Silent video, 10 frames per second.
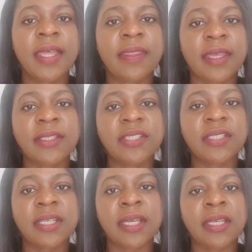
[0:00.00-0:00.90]
The
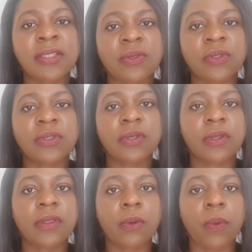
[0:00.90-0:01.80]
engineer is
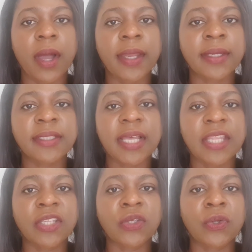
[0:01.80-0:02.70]
also the one
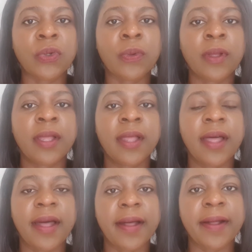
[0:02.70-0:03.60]
telling you
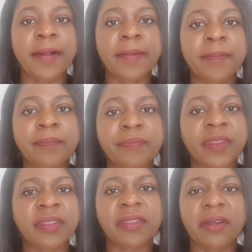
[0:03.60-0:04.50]

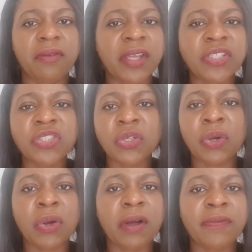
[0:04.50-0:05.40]
the
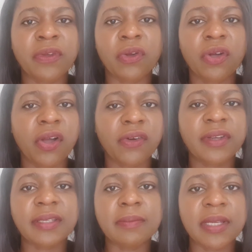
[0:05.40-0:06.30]
ratio of your
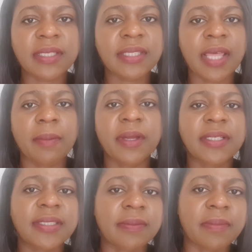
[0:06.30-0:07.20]
concrete mix, how much
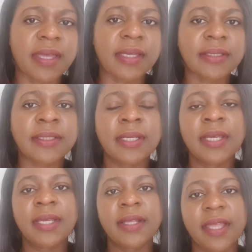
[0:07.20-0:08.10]
cement
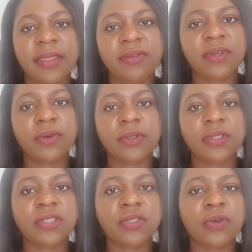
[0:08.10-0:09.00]
and
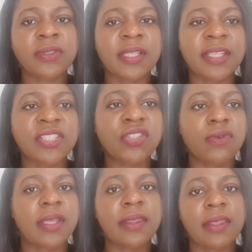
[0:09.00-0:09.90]
3/4 stones, and the
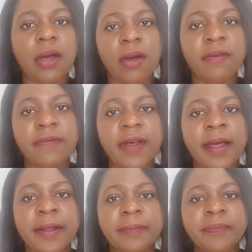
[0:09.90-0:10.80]
strength of
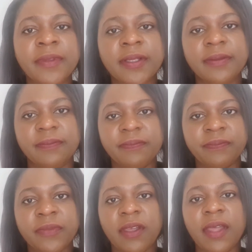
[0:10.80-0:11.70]

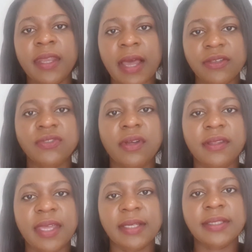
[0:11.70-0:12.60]
and how
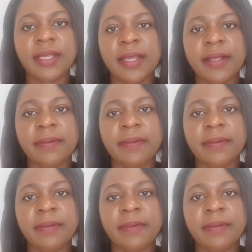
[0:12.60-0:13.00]
strong that